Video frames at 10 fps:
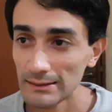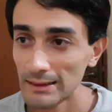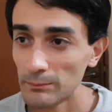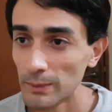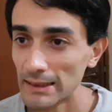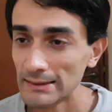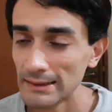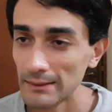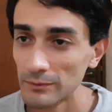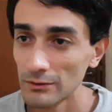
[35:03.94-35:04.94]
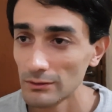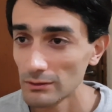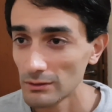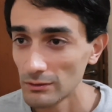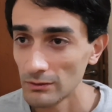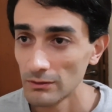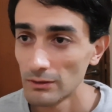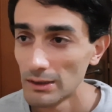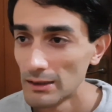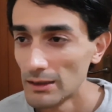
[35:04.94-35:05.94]
step by step. Don't go
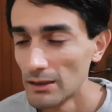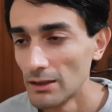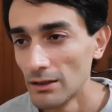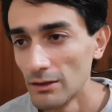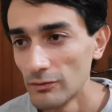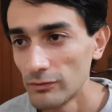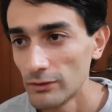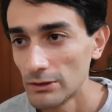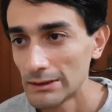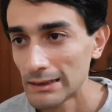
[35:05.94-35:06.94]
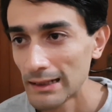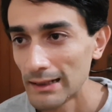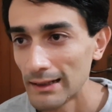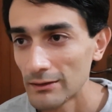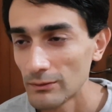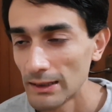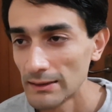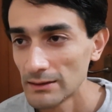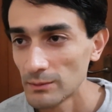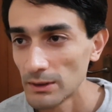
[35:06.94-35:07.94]
full scale at
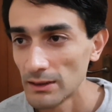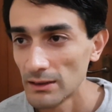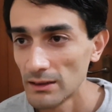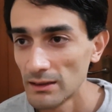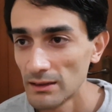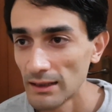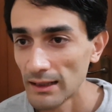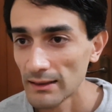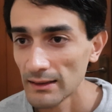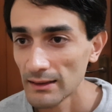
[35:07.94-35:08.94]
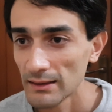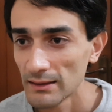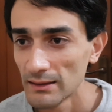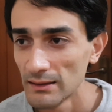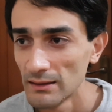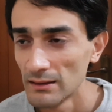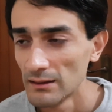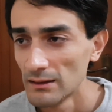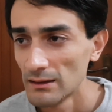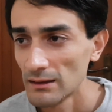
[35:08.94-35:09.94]
once. But I think
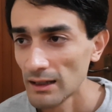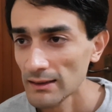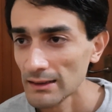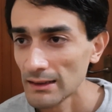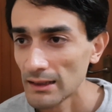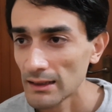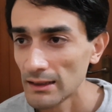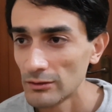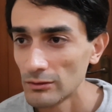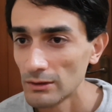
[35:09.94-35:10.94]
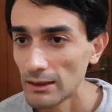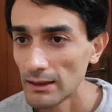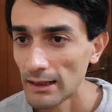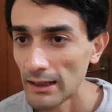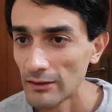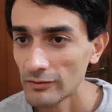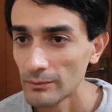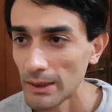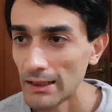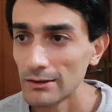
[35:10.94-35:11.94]
I can do a half a
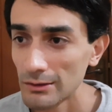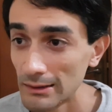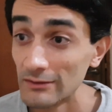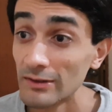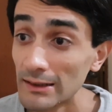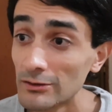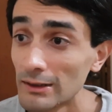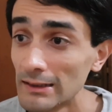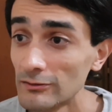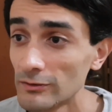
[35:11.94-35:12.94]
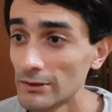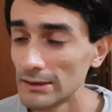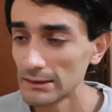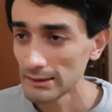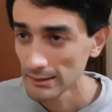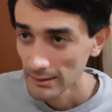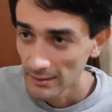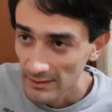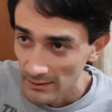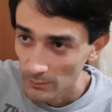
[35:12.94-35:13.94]
marathon if I train for it,
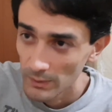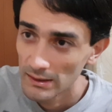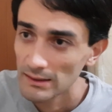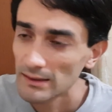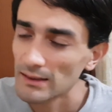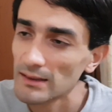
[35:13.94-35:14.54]
but